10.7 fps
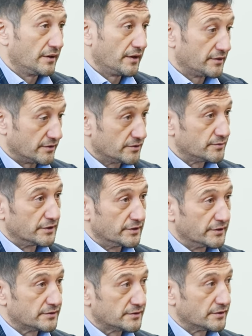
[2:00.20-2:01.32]
it's, it's
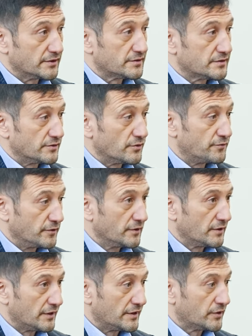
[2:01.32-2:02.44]
really it's it's you
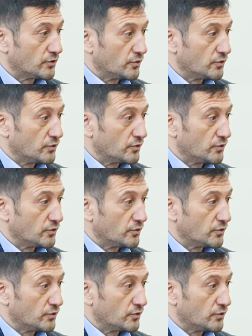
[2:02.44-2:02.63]
feel like